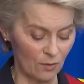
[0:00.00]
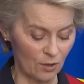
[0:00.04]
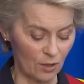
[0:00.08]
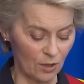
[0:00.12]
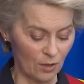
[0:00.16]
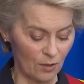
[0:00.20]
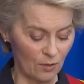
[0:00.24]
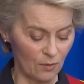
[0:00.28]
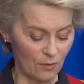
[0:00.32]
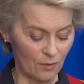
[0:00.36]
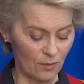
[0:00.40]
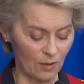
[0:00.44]

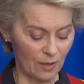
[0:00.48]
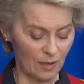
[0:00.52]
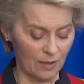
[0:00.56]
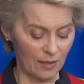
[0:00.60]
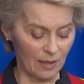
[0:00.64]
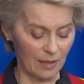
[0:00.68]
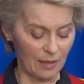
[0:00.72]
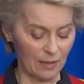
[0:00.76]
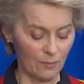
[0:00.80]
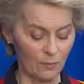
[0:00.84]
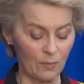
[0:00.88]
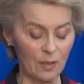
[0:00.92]

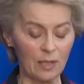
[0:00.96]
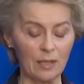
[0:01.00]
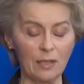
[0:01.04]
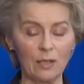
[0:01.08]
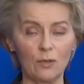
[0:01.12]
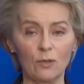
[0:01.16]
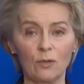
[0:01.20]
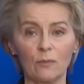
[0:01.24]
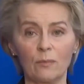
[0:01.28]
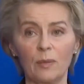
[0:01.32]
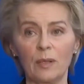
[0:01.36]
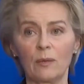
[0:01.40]
shown that we
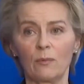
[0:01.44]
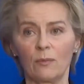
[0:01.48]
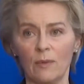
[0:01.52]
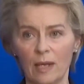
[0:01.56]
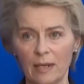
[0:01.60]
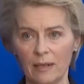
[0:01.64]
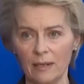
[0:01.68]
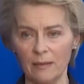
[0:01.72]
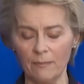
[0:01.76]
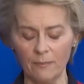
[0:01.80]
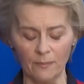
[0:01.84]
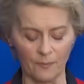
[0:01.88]
need to be
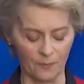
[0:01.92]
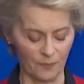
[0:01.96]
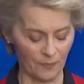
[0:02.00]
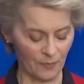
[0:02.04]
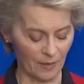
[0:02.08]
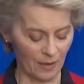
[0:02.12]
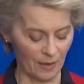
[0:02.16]
ready